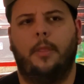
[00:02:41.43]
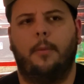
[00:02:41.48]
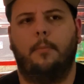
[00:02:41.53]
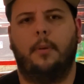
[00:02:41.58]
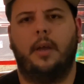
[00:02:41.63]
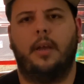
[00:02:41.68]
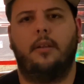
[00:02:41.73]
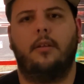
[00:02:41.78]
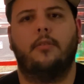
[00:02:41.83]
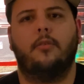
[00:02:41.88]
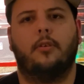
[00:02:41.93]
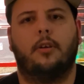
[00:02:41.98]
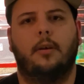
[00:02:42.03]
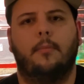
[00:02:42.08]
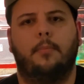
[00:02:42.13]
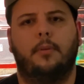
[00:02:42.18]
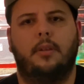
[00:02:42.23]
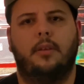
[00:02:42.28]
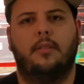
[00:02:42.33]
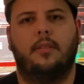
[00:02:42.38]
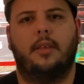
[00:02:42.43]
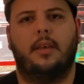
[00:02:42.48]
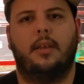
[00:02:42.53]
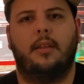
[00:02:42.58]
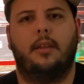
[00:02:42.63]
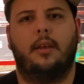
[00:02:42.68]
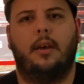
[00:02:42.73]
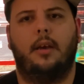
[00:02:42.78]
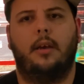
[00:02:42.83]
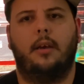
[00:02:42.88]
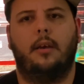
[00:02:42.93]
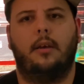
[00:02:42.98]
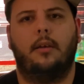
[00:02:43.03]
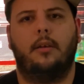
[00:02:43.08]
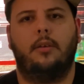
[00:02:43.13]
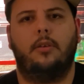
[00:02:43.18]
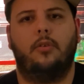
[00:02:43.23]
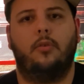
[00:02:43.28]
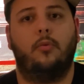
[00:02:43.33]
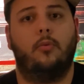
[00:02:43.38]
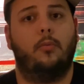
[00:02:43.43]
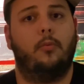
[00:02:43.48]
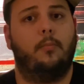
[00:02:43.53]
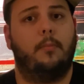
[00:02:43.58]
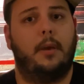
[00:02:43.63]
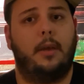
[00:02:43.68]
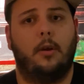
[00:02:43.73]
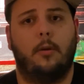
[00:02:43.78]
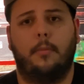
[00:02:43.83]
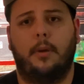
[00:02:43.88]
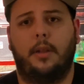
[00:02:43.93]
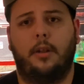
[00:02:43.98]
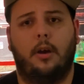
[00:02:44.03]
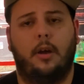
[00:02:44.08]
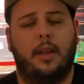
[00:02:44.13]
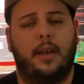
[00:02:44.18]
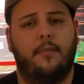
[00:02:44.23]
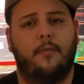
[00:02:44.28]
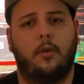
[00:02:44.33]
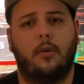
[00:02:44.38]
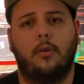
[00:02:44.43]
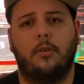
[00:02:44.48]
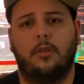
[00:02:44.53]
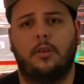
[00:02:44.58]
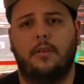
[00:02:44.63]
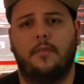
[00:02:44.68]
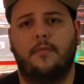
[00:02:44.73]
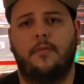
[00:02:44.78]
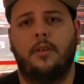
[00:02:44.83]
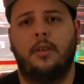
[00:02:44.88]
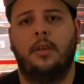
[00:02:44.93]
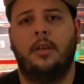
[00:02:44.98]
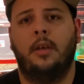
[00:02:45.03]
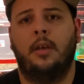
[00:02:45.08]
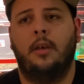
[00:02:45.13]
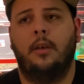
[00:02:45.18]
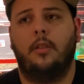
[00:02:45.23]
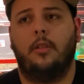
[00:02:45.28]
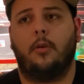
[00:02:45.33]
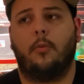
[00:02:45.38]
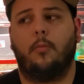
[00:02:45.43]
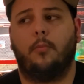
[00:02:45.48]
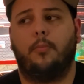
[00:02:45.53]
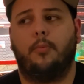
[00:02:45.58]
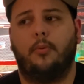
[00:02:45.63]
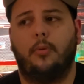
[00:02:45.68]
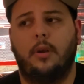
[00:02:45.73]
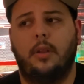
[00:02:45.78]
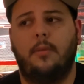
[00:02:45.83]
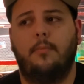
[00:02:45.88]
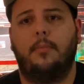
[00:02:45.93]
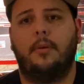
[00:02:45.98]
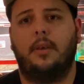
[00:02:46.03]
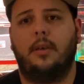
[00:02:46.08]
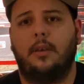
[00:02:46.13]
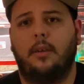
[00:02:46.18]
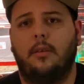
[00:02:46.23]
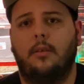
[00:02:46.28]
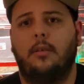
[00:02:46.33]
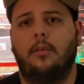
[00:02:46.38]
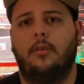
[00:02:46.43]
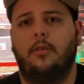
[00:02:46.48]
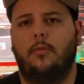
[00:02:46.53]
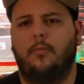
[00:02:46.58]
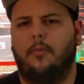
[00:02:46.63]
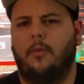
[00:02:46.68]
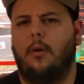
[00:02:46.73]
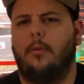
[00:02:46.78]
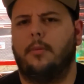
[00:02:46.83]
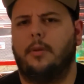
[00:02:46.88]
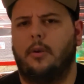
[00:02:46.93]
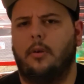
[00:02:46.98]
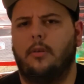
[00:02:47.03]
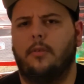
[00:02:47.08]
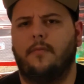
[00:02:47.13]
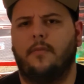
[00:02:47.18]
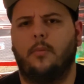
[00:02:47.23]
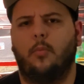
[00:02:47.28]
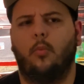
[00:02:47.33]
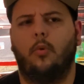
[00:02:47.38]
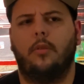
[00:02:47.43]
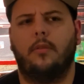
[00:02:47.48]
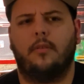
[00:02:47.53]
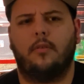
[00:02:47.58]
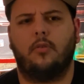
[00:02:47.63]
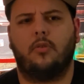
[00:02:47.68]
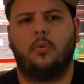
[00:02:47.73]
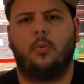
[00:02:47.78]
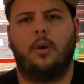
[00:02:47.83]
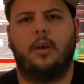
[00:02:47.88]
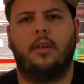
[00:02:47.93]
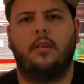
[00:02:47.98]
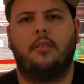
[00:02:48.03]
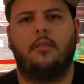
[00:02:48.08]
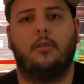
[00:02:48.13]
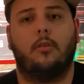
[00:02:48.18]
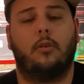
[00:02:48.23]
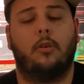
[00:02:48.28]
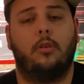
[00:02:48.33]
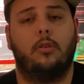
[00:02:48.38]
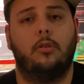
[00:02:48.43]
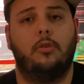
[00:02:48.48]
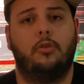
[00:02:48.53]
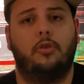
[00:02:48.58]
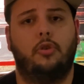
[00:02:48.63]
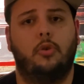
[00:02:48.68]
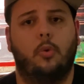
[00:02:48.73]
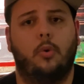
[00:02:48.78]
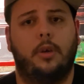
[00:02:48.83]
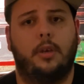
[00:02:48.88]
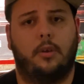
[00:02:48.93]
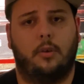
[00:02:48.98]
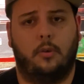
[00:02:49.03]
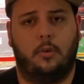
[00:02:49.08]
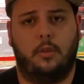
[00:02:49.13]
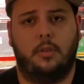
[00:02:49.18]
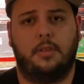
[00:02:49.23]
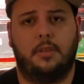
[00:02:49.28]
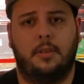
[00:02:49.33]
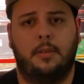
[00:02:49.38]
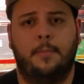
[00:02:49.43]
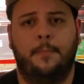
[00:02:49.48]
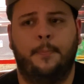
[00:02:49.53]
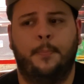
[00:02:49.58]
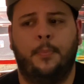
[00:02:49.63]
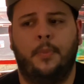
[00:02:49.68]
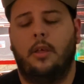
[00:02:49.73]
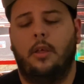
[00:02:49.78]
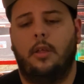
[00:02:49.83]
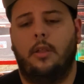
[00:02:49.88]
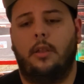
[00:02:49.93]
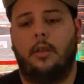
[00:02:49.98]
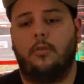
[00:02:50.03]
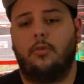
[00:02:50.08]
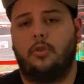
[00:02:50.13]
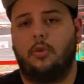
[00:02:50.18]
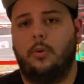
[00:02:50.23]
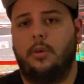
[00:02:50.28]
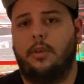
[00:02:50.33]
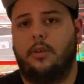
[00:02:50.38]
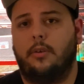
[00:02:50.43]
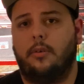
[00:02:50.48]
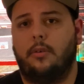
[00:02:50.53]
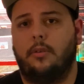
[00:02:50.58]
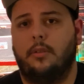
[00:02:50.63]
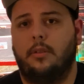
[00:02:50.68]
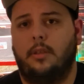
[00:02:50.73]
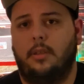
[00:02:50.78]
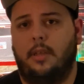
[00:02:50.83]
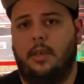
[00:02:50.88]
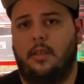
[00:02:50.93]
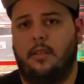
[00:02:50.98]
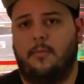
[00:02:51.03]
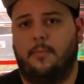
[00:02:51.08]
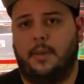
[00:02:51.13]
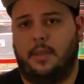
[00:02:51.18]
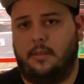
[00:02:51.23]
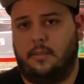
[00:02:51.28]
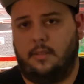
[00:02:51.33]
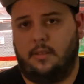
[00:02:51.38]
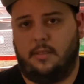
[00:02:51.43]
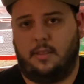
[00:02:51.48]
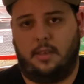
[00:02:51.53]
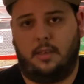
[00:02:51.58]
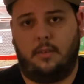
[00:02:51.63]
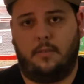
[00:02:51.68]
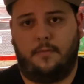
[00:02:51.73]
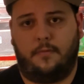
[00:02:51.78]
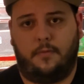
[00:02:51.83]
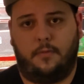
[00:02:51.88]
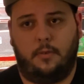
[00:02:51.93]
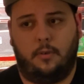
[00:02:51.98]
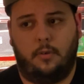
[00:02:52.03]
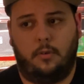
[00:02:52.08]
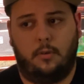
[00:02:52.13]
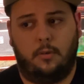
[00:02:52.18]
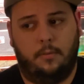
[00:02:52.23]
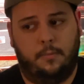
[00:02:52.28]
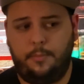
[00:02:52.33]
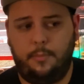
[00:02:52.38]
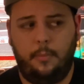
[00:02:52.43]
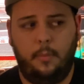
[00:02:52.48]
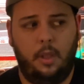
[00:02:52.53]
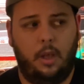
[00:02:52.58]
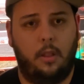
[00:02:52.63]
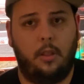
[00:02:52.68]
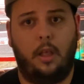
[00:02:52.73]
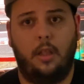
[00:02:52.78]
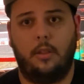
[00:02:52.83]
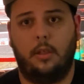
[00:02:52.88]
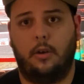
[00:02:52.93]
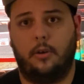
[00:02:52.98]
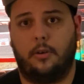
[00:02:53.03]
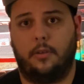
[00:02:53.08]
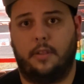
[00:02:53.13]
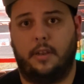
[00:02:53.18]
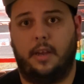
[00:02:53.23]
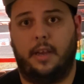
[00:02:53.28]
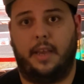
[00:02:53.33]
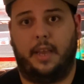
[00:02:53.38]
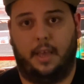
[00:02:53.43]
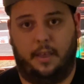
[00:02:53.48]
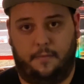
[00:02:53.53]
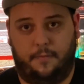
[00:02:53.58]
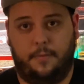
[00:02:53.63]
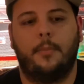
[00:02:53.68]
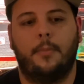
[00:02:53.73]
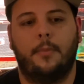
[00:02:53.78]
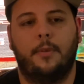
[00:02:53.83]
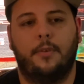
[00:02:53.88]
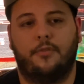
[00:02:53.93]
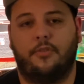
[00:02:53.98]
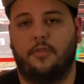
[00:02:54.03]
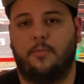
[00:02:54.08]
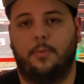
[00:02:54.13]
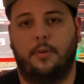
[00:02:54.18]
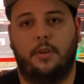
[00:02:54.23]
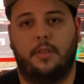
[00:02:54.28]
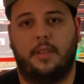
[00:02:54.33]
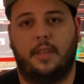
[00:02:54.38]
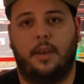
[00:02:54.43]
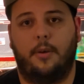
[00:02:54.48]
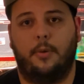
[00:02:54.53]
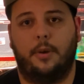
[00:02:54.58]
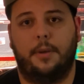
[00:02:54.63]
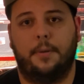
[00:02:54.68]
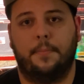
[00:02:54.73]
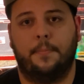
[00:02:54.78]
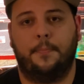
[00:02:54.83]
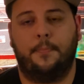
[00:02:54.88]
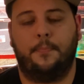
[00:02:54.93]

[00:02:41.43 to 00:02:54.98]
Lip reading: by another company that you may or may not have heard of. They're pretty big. You probably heard of them once or twice. They're called Joycult. Now, Joycult has been in the scene for a lot longer than I have. Let's just put it that way.